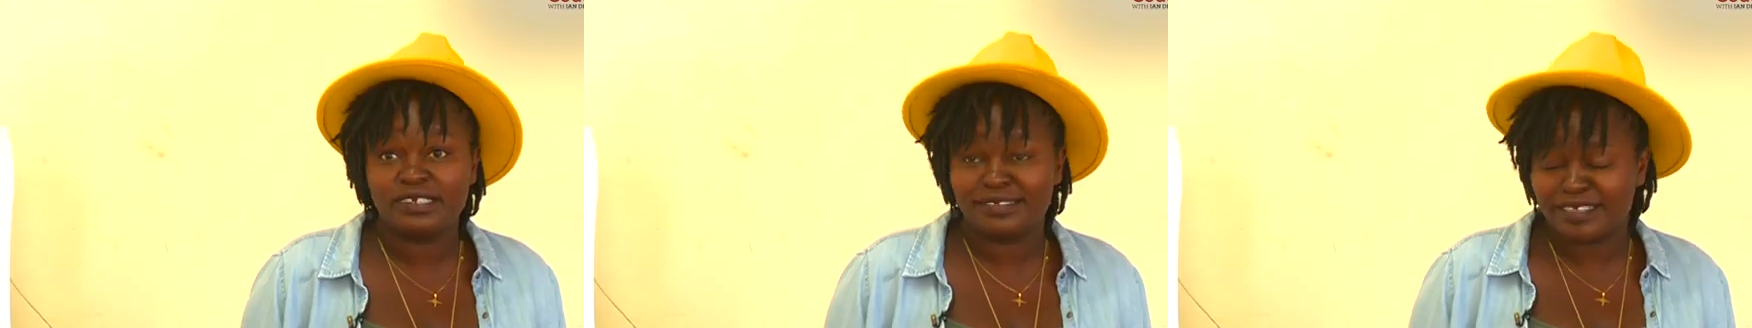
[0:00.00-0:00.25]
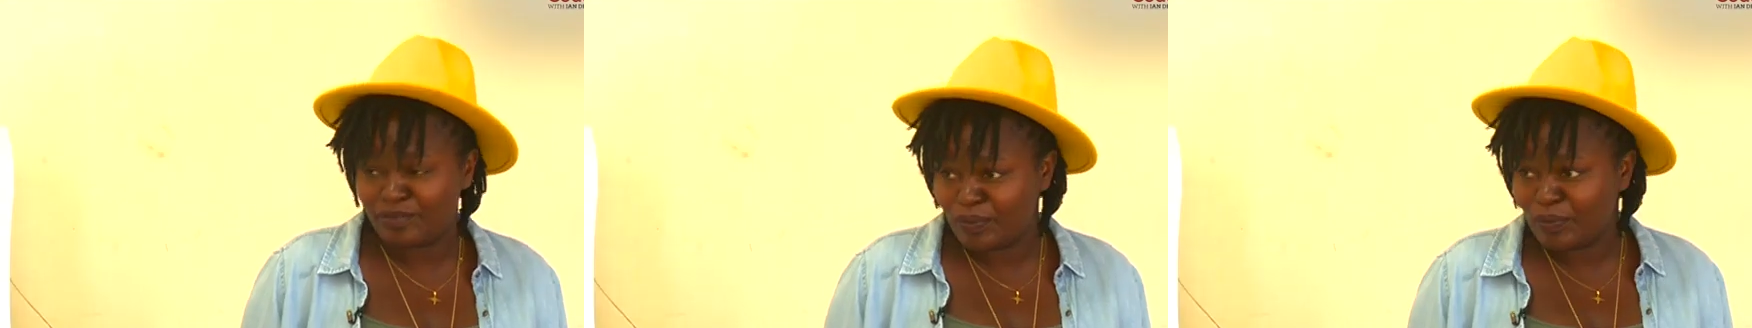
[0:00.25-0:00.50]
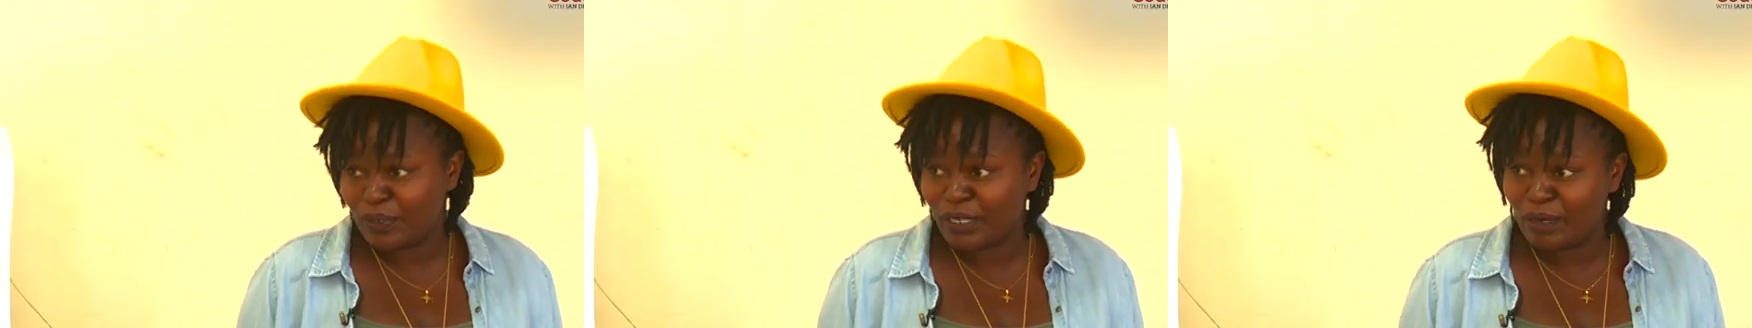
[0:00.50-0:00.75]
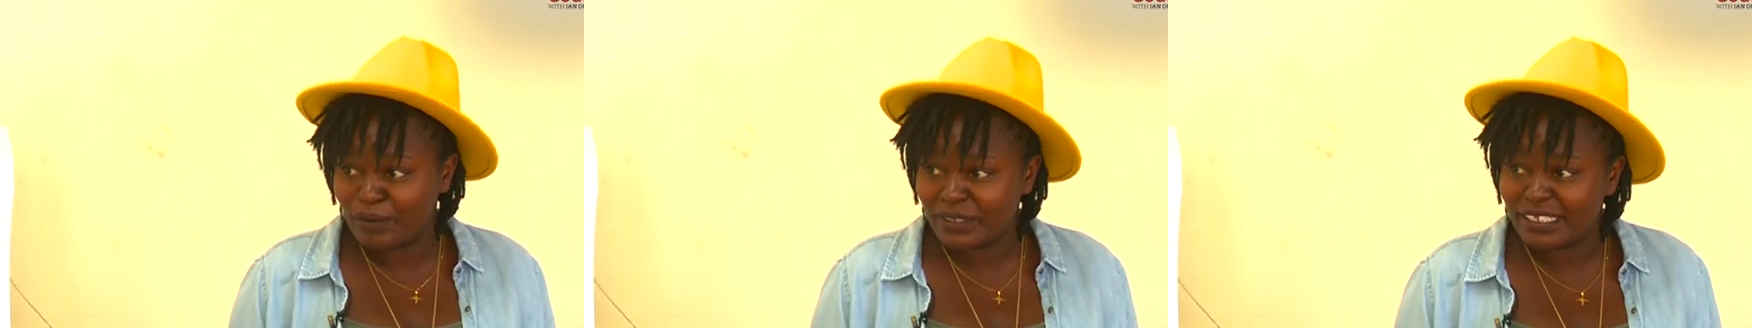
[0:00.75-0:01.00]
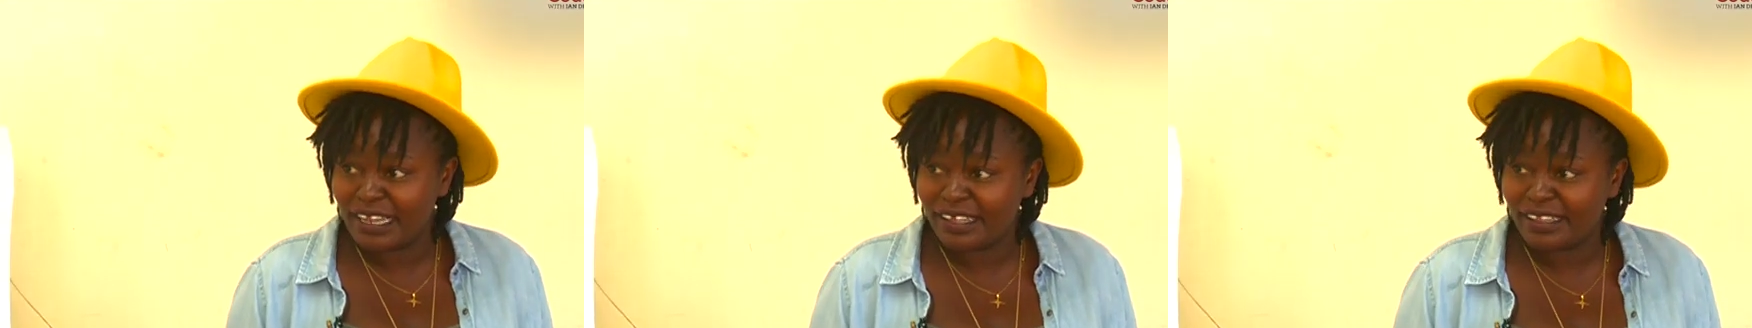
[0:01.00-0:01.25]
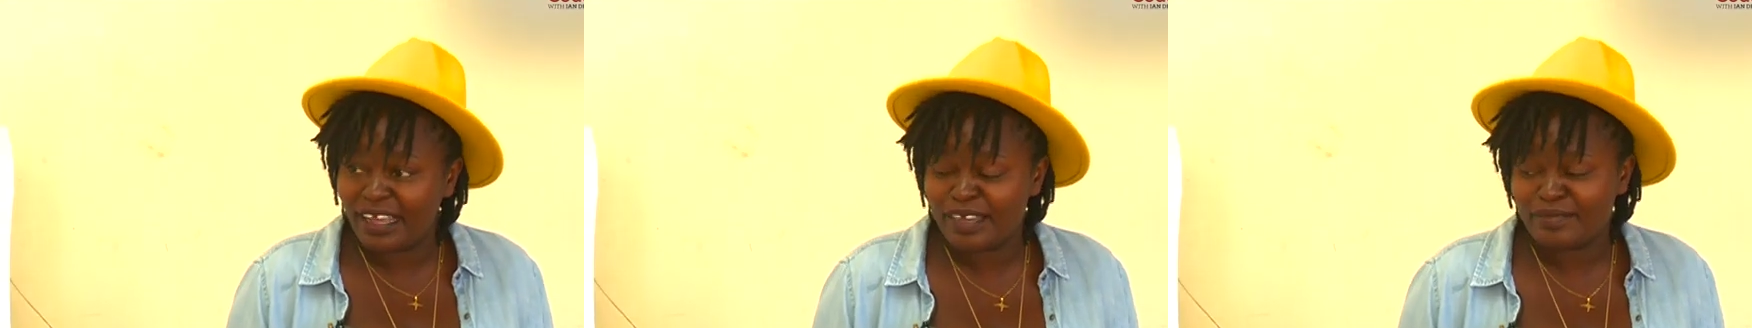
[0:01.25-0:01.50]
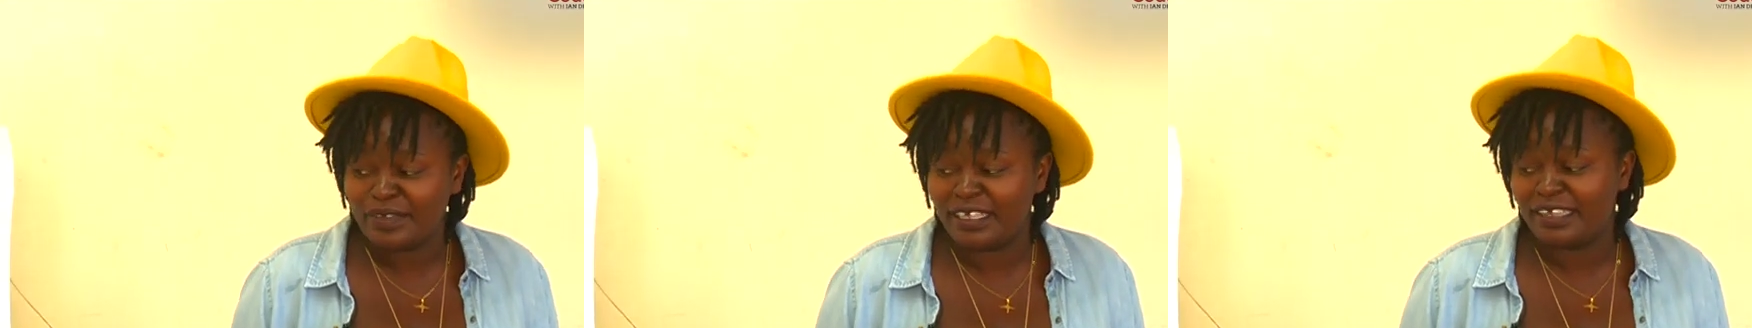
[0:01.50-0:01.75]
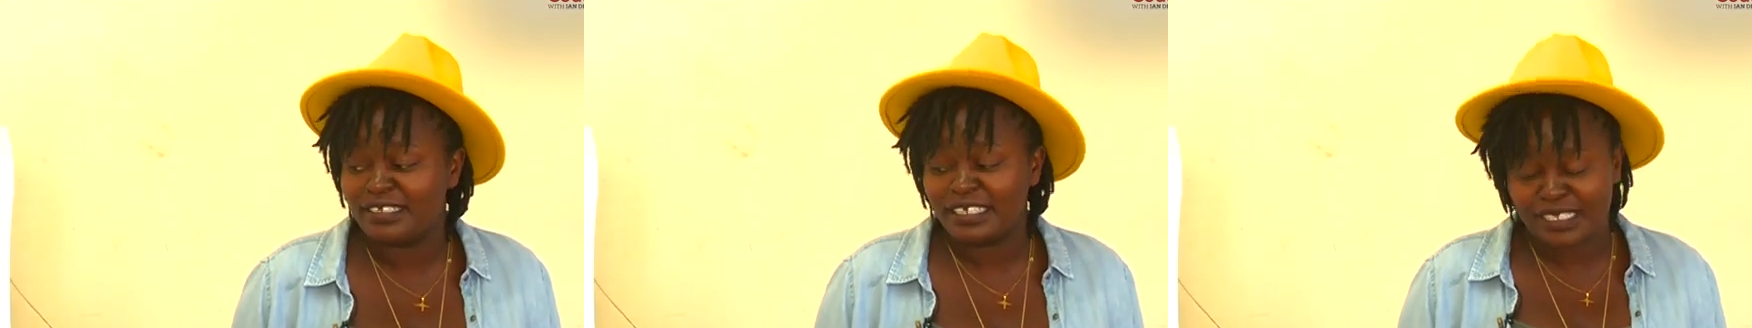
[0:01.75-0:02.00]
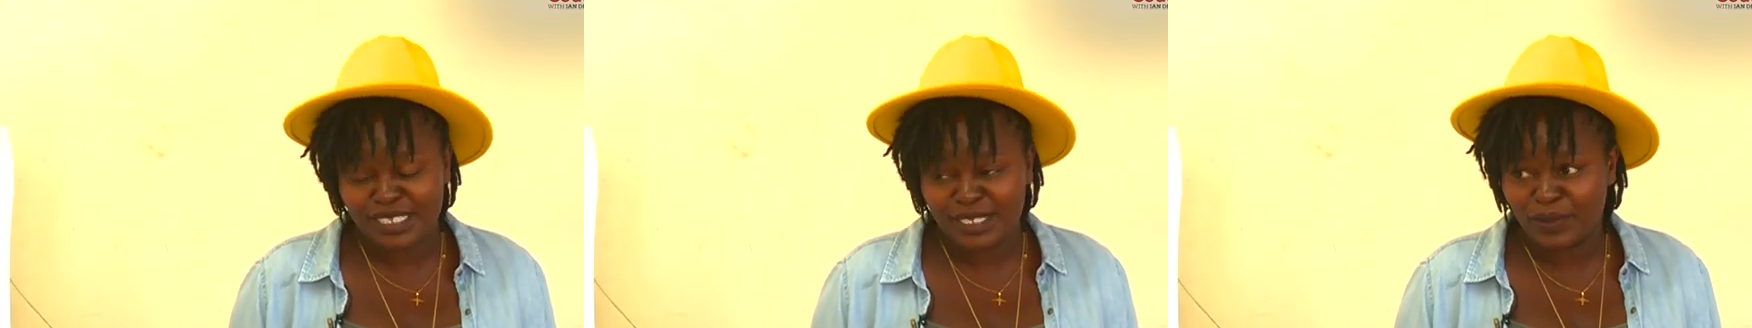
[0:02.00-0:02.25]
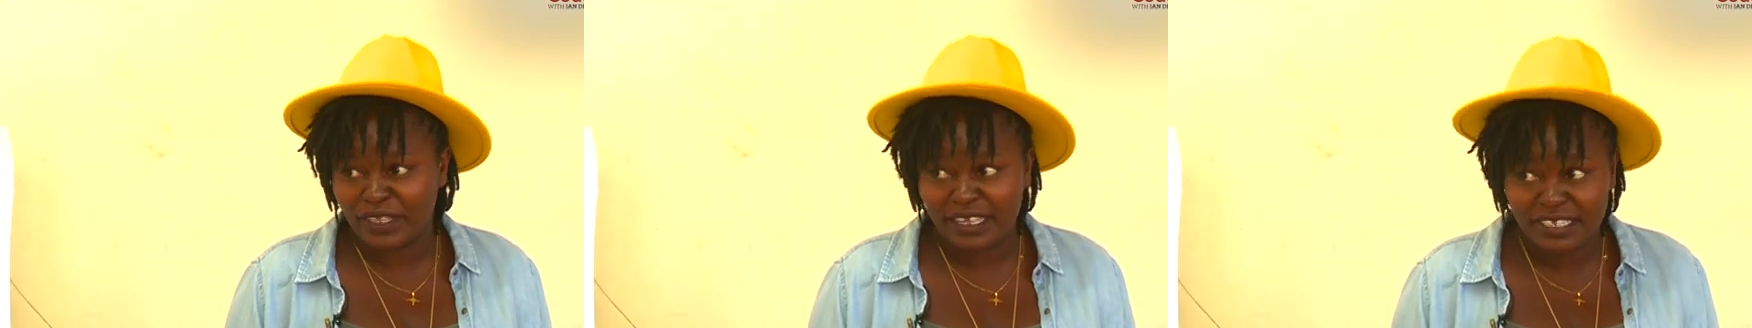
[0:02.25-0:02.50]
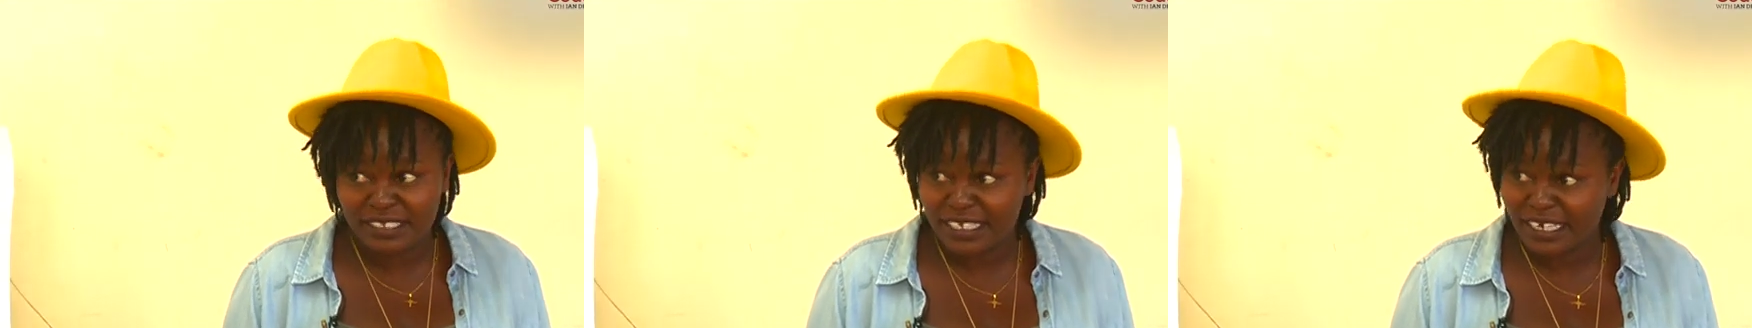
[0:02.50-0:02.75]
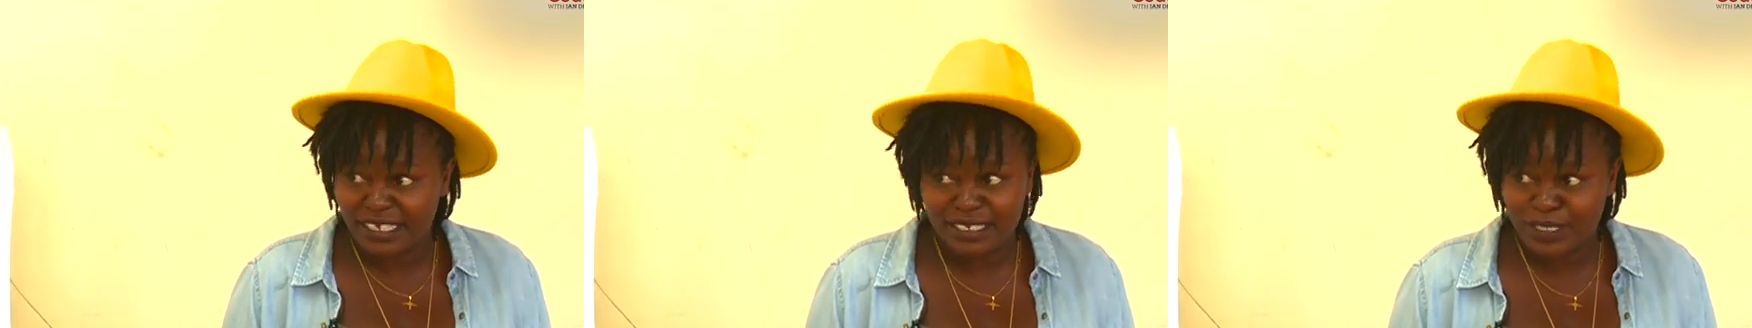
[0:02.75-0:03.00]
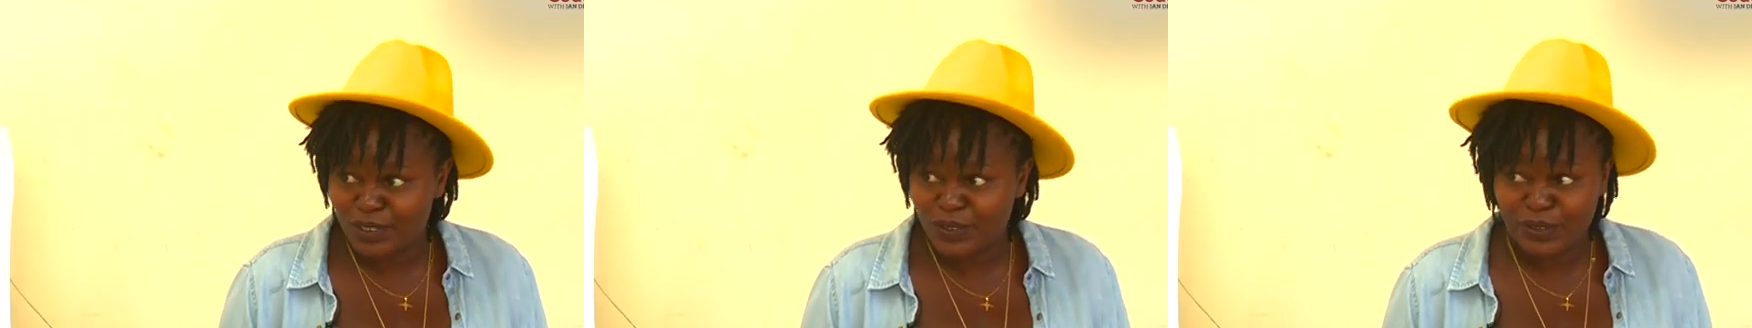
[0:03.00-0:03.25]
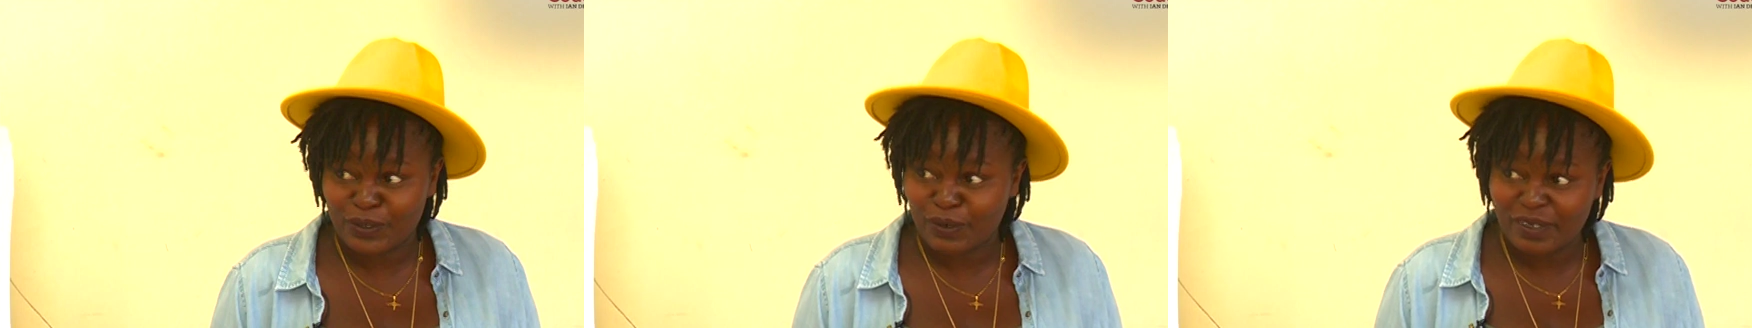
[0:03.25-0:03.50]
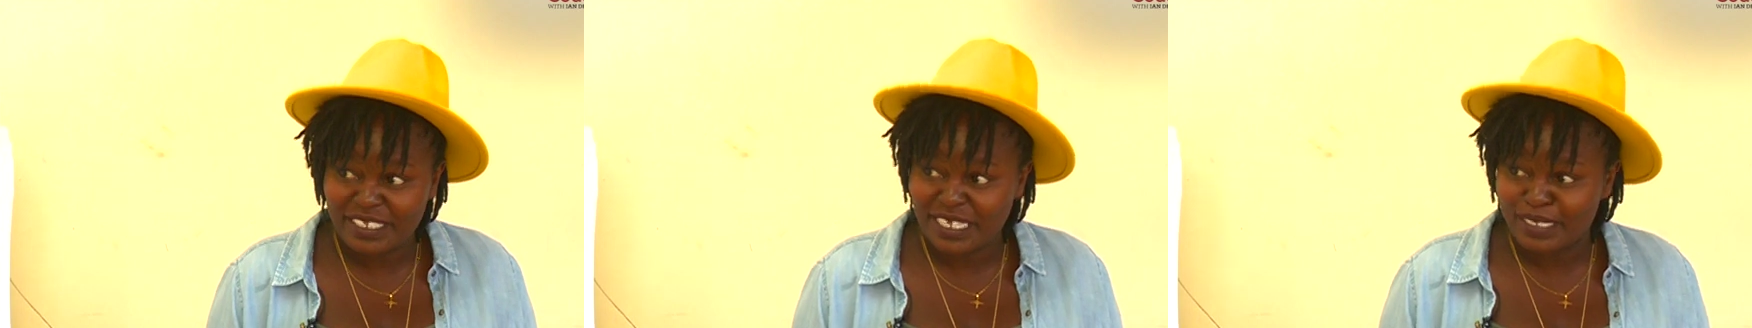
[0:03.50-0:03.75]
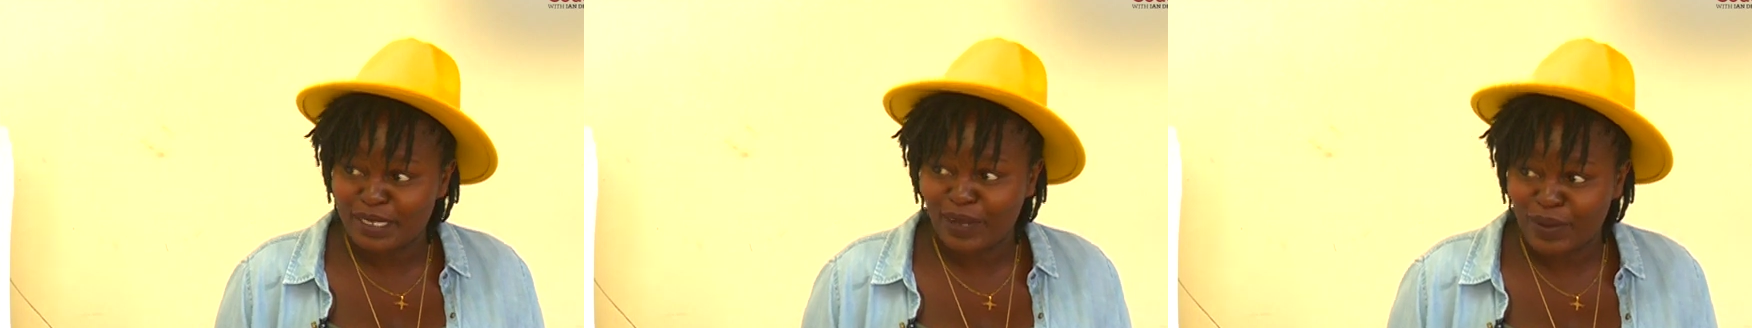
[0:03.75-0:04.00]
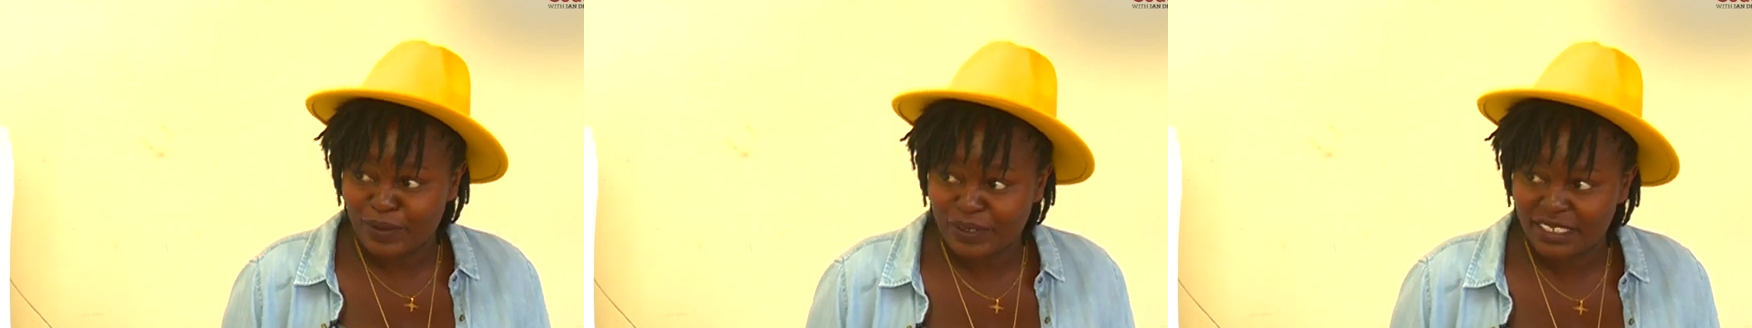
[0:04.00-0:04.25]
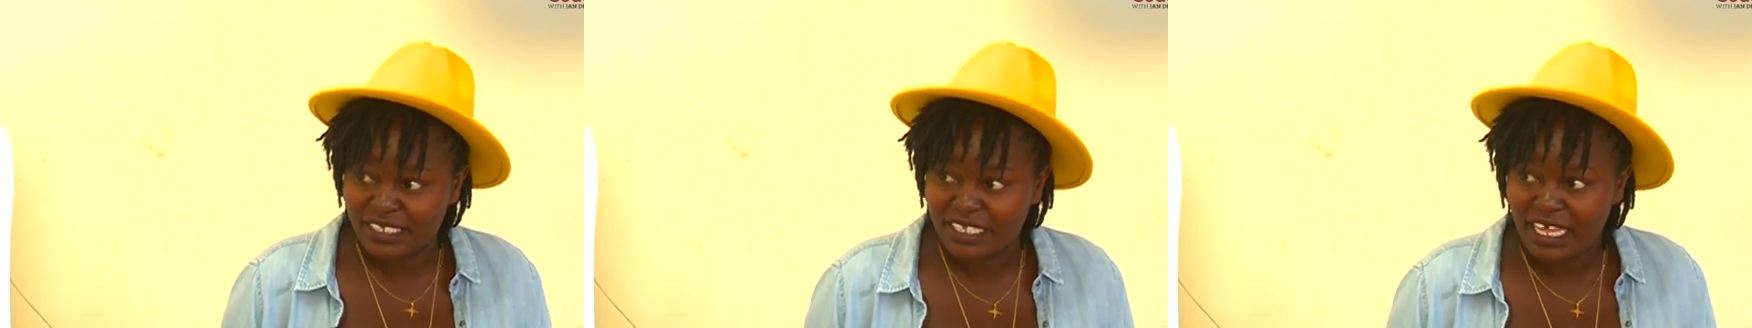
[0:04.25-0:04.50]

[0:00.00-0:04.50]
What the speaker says: as everybody looks like they're having it easy on the internet, it's not always as it looks.